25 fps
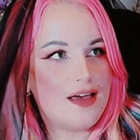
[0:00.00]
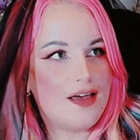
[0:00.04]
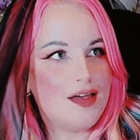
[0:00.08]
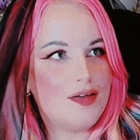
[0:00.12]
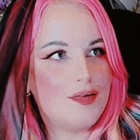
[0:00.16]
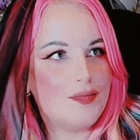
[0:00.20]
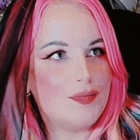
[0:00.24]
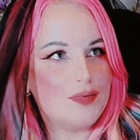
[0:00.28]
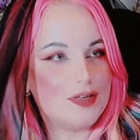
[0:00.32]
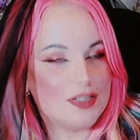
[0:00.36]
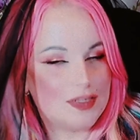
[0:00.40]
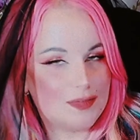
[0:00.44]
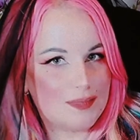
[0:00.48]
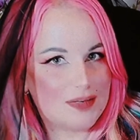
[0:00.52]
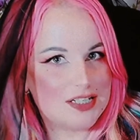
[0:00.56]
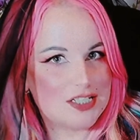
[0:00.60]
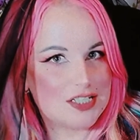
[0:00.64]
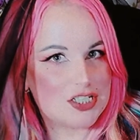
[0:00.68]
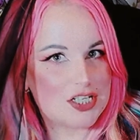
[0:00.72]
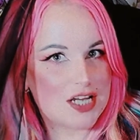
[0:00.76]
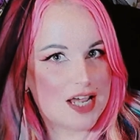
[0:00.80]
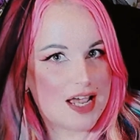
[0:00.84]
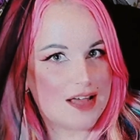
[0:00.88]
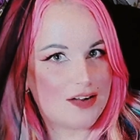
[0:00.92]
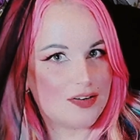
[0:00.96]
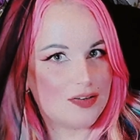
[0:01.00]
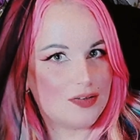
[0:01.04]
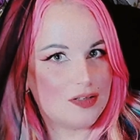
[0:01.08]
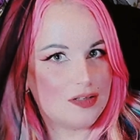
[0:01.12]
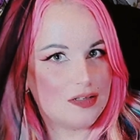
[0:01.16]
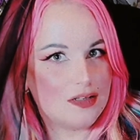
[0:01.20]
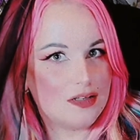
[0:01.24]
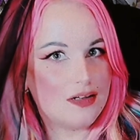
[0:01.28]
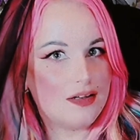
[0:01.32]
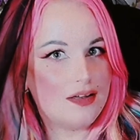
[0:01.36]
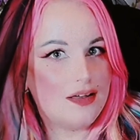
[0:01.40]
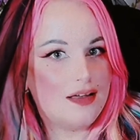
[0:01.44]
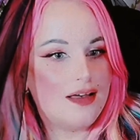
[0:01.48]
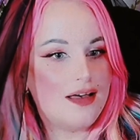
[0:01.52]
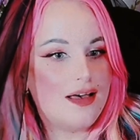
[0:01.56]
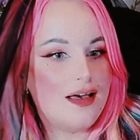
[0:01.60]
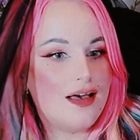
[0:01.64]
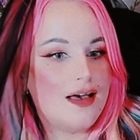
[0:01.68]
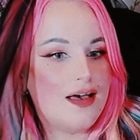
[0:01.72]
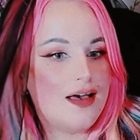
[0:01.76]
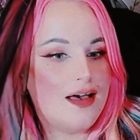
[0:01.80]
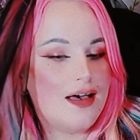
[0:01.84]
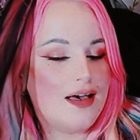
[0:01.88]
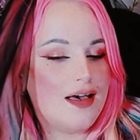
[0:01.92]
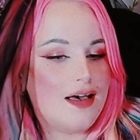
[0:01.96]
with my channel,
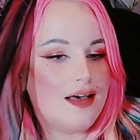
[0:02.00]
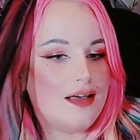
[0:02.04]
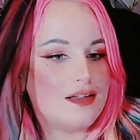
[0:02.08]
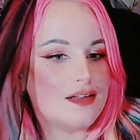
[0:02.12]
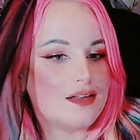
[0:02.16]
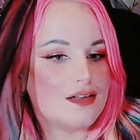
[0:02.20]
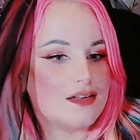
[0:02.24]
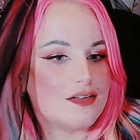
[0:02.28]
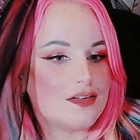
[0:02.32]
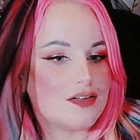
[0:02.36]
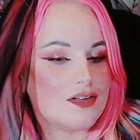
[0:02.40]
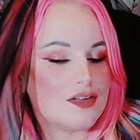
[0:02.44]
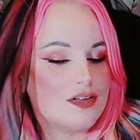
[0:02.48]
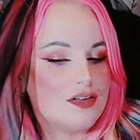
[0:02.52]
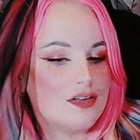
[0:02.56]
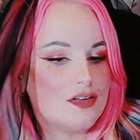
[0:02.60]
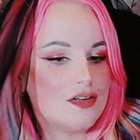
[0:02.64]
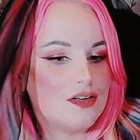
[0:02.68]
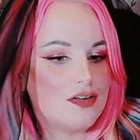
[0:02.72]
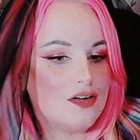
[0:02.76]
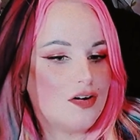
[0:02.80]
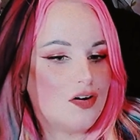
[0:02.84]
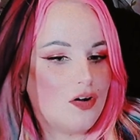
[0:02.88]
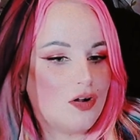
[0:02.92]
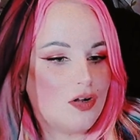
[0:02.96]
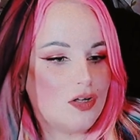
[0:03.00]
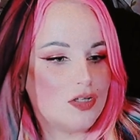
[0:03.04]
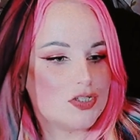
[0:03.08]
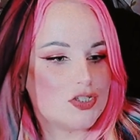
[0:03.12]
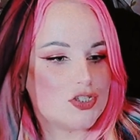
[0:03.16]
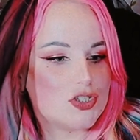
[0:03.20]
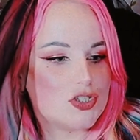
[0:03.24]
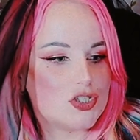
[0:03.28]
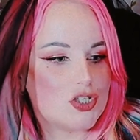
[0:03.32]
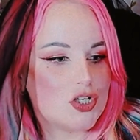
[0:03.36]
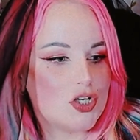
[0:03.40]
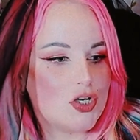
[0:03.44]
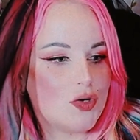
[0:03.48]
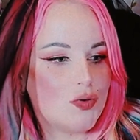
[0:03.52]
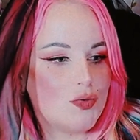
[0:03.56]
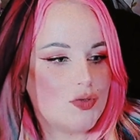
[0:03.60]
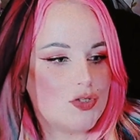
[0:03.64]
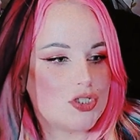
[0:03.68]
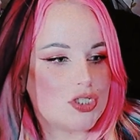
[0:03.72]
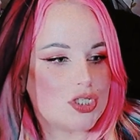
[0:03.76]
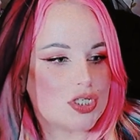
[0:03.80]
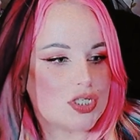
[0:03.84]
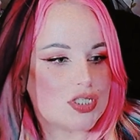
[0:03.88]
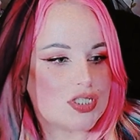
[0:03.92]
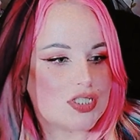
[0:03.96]
and also
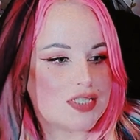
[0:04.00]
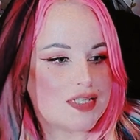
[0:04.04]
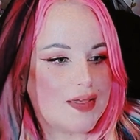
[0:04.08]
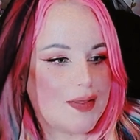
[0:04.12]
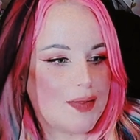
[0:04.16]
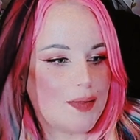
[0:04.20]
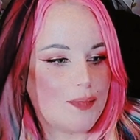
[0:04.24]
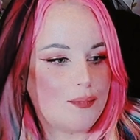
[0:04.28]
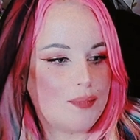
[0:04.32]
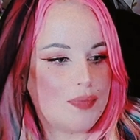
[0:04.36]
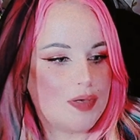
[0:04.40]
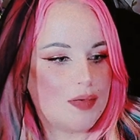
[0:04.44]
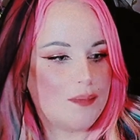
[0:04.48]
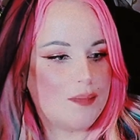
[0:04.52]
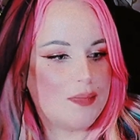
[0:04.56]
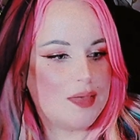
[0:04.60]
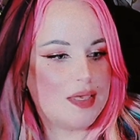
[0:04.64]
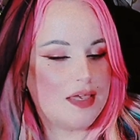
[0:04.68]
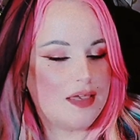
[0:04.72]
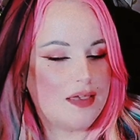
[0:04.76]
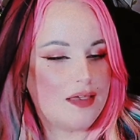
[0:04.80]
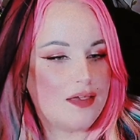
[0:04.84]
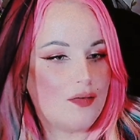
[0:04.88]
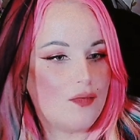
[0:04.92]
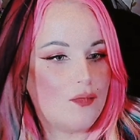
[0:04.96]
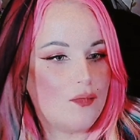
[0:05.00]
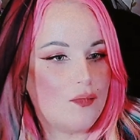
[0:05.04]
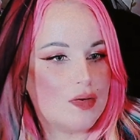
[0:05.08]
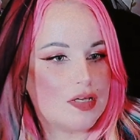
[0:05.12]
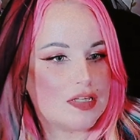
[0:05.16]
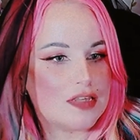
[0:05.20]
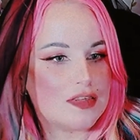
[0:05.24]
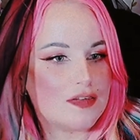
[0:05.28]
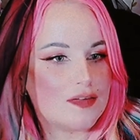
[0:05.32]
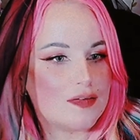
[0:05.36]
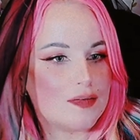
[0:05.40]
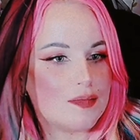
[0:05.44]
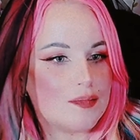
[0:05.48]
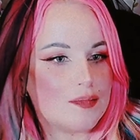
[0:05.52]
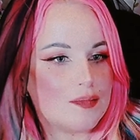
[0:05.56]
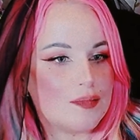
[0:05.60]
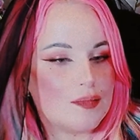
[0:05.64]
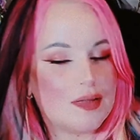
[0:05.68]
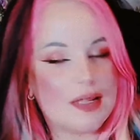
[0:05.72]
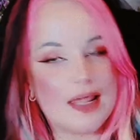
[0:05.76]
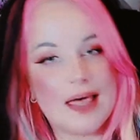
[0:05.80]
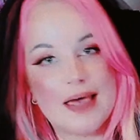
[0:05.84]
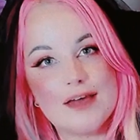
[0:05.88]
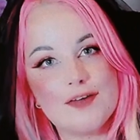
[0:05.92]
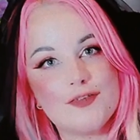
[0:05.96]
just helping me with
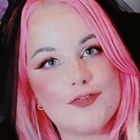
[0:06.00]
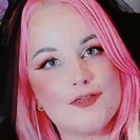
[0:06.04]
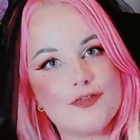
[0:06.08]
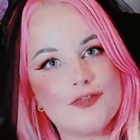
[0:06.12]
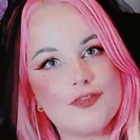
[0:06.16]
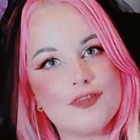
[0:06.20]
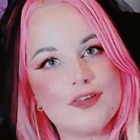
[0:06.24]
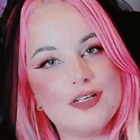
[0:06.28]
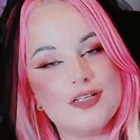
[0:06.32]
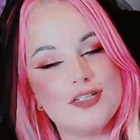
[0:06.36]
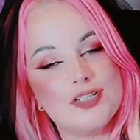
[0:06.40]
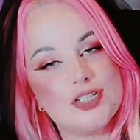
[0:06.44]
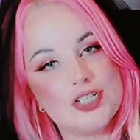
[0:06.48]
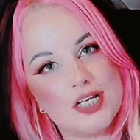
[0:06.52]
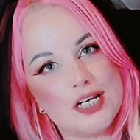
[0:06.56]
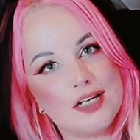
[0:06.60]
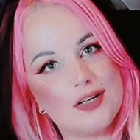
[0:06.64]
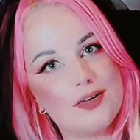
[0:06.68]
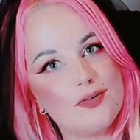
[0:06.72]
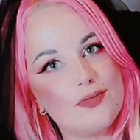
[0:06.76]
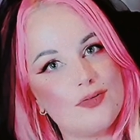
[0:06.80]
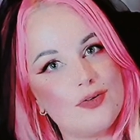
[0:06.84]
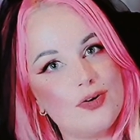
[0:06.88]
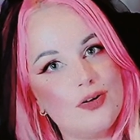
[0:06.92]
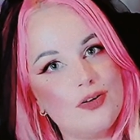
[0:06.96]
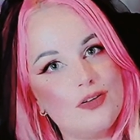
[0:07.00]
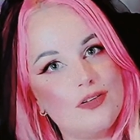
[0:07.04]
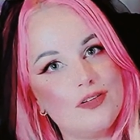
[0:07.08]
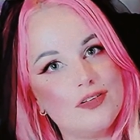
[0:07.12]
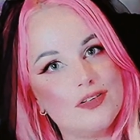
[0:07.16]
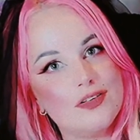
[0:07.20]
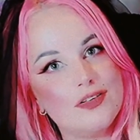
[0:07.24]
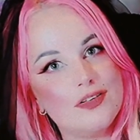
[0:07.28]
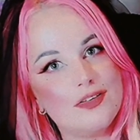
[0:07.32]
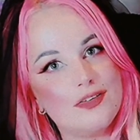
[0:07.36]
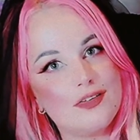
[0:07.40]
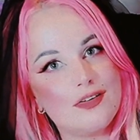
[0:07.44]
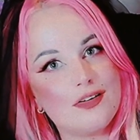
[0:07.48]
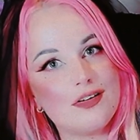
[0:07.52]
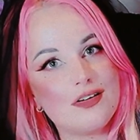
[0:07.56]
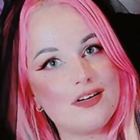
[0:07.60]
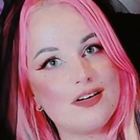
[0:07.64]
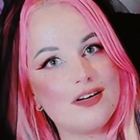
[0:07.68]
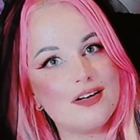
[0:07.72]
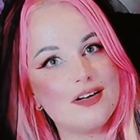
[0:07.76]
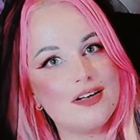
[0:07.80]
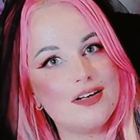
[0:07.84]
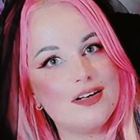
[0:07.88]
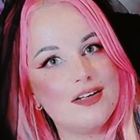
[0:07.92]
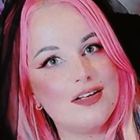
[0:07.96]
life in general. You're
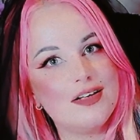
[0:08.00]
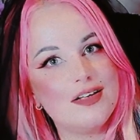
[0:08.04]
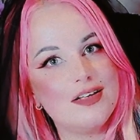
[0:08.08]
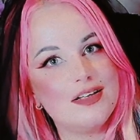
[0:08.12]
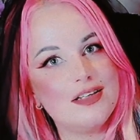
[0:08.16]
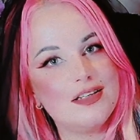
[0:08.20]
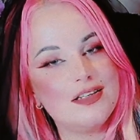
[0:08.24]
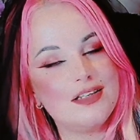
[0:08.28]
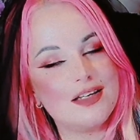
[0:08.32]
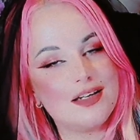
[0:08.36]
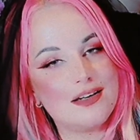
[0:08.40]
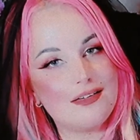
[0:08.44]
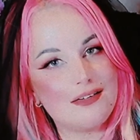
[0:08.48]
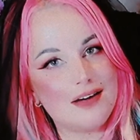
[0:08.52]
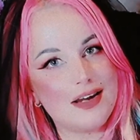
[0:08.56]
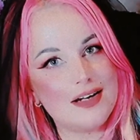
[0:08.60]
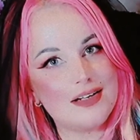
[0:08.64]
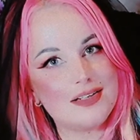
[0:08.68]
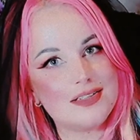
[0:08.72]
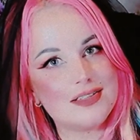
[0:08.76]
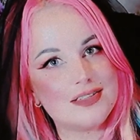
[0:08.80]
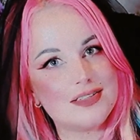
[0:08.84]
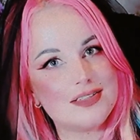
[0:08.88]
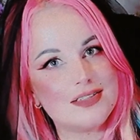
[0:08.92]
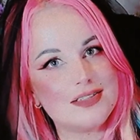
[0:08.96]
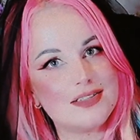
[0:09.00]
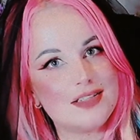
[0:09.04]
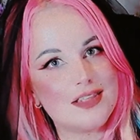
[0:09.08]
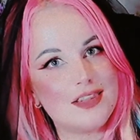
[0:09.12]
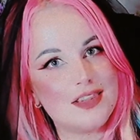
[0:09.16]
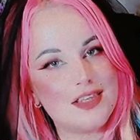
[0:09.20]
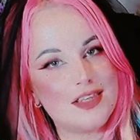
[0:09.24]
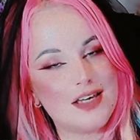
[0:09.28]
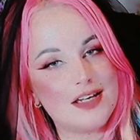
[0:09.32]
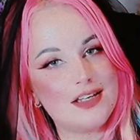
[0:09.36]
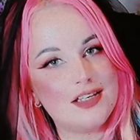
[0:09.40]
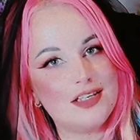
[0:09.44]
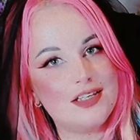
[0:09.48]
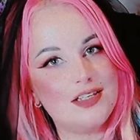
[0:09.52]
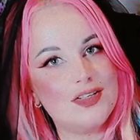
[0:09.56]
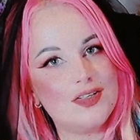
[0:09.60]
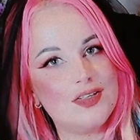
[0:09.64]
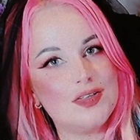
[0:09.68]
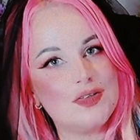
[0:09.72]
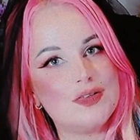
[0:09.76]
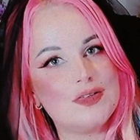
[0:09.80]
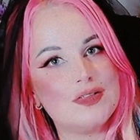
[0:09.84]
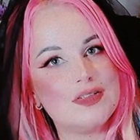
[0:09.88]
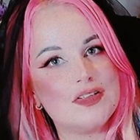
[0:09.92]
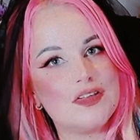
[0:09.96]
the greatest. Thank
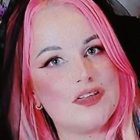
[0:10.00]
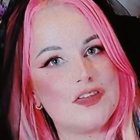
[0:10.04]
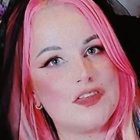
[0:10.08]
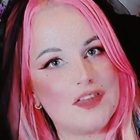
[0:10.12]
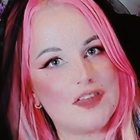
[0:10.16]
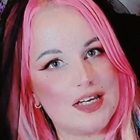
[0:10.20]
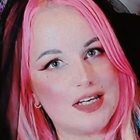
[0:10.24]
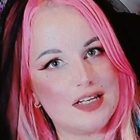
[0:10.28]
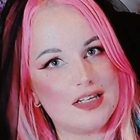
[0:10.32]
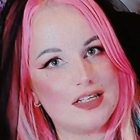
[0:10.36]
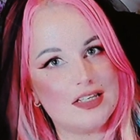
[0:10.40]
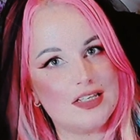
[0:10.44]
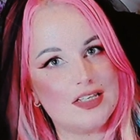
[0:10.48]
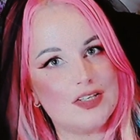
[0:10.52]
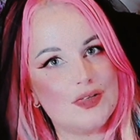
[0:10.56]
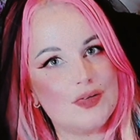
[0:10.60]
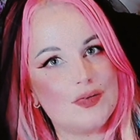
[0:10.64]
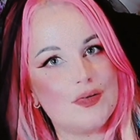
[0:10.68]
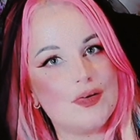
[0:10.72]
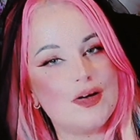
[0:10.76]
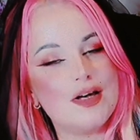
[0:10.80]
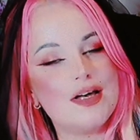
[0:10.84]
you, thank you,